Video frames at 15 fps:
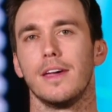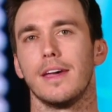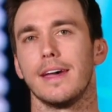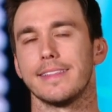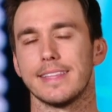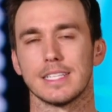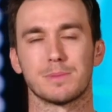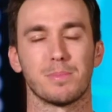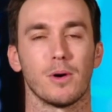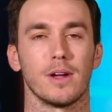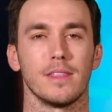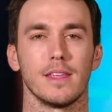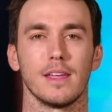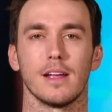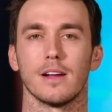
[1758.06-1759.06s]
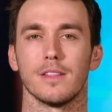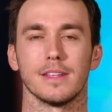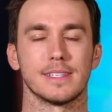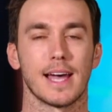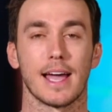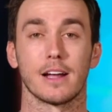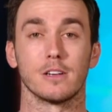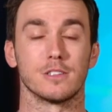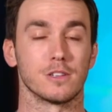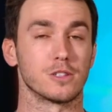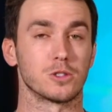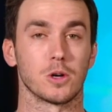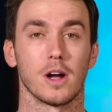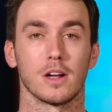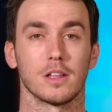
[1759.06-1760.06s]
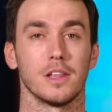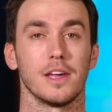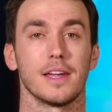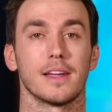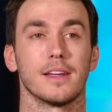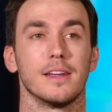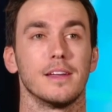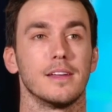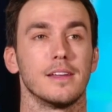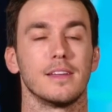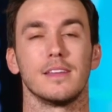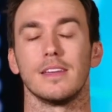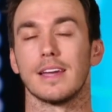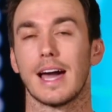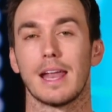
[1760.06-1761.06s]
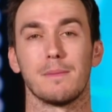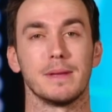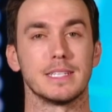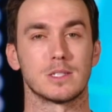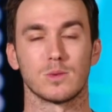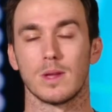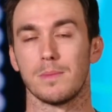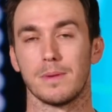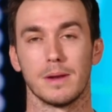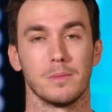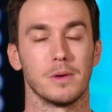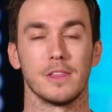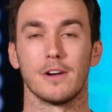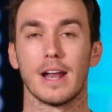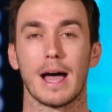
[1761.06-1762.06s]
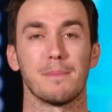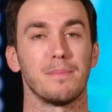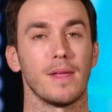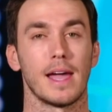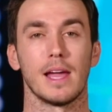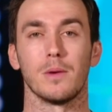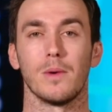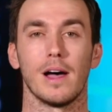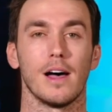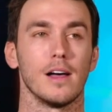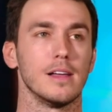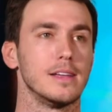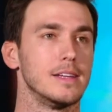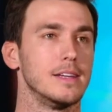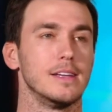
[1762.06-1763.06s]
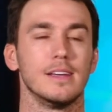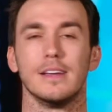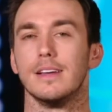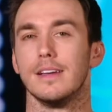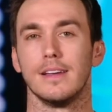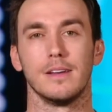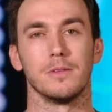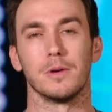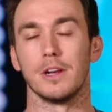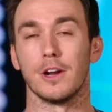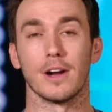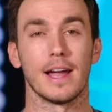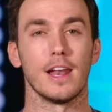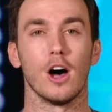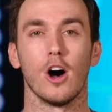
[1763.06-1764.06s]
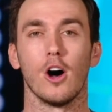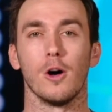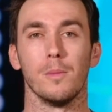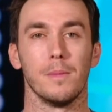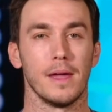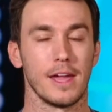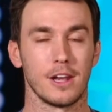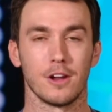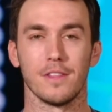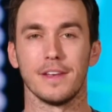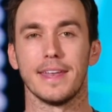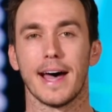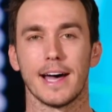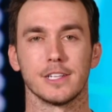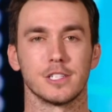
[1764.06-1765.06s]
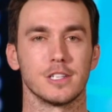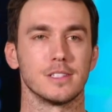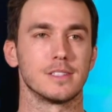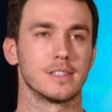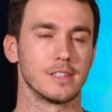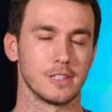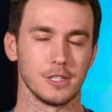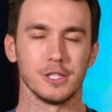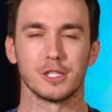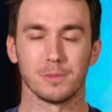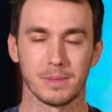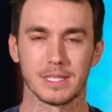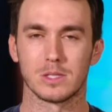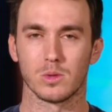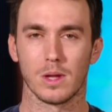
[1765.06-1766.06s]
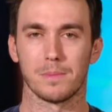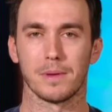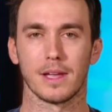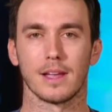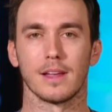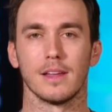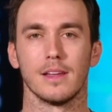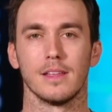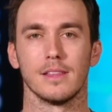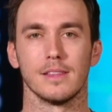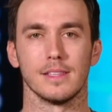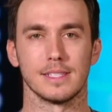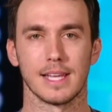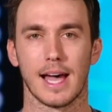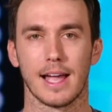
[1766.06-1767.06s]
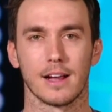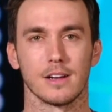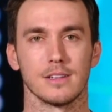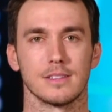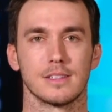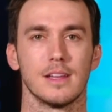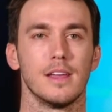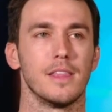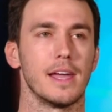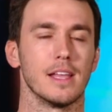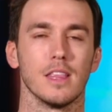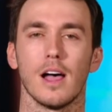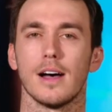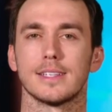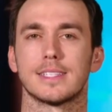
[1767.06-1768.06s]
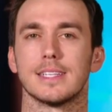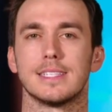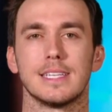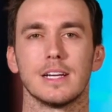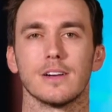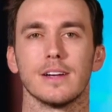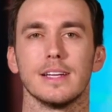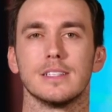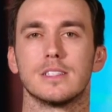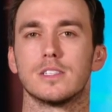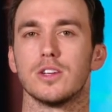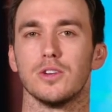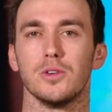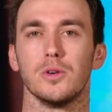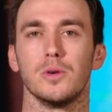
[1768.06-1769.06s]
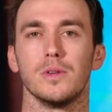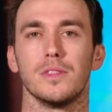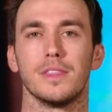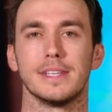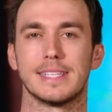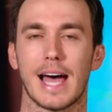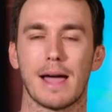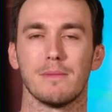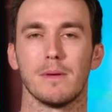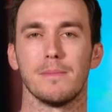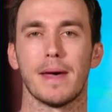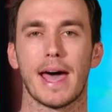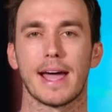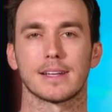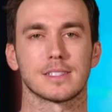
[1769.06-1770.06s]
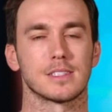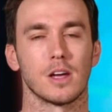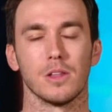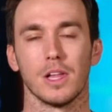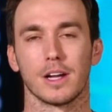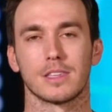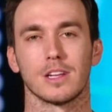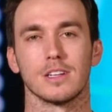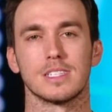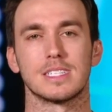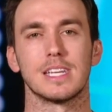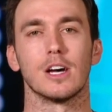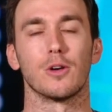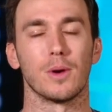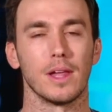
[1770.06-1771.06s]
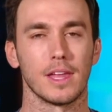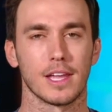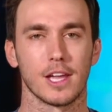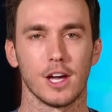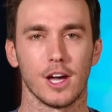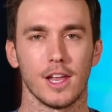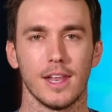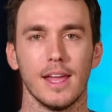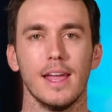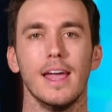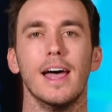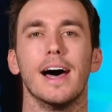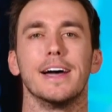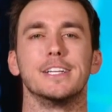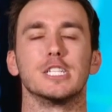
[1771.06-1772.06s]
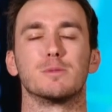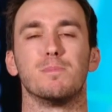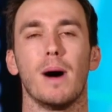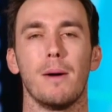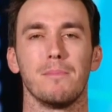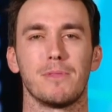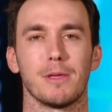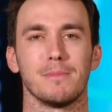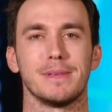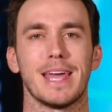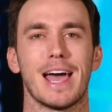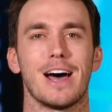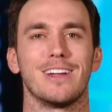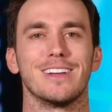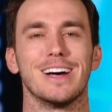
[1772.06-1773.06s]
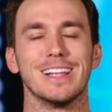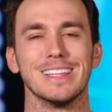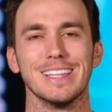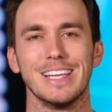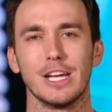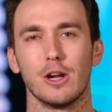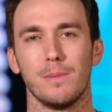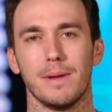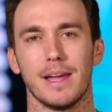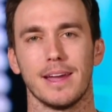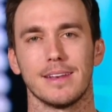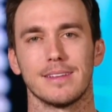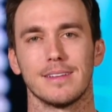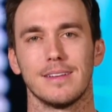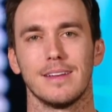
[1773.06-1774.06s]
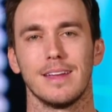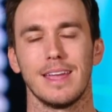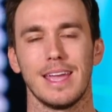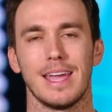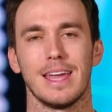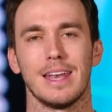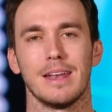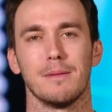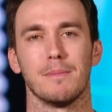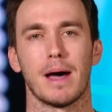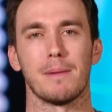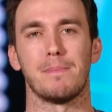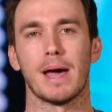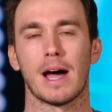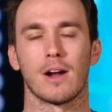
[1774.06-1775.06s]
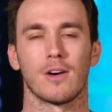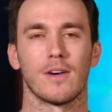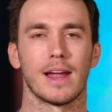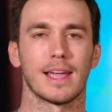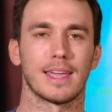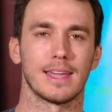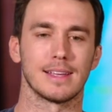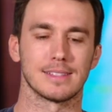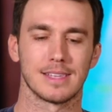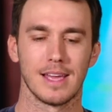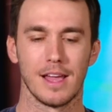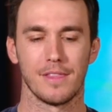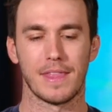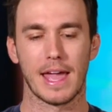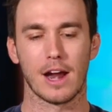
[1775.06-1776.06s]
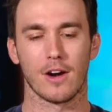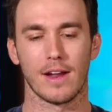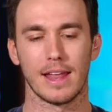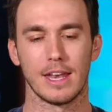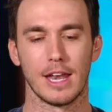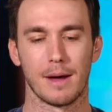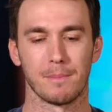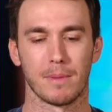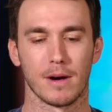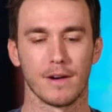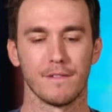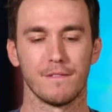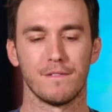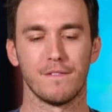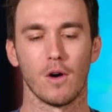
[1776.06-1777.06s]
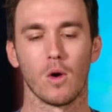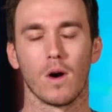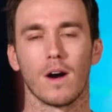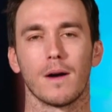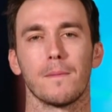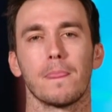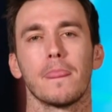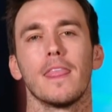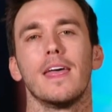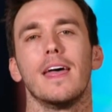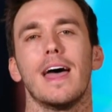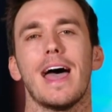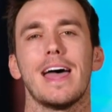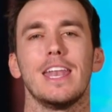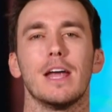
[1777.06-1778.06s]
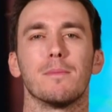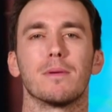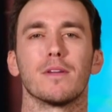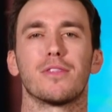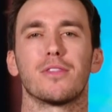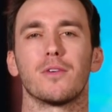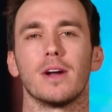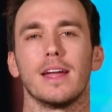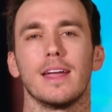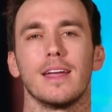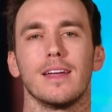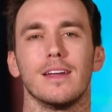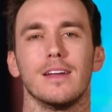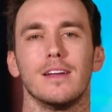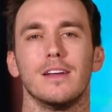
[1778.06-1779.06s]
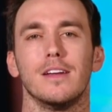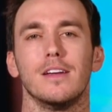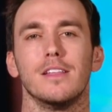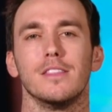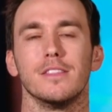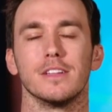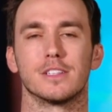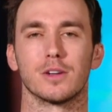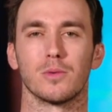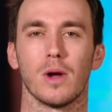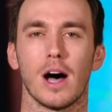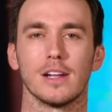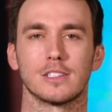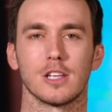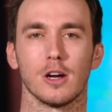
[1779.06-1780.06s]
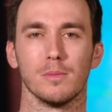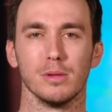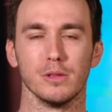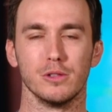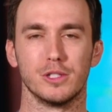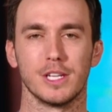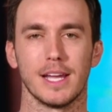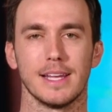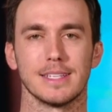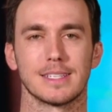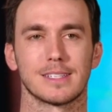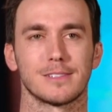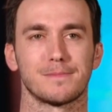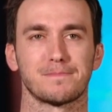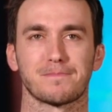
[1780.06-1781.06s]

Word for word: At this point in the year, the Tigers are struggling. You got to be sleeping them. When they're not playing well, when you're at home and you're the Dodgers, you should be sleeping the Tigers. They lost a series to the Diamondbacks. So look, they're still really good. I just bumped them down a little bit in my power rankings. They are at number four. At number three, the Toronto Blue Jays.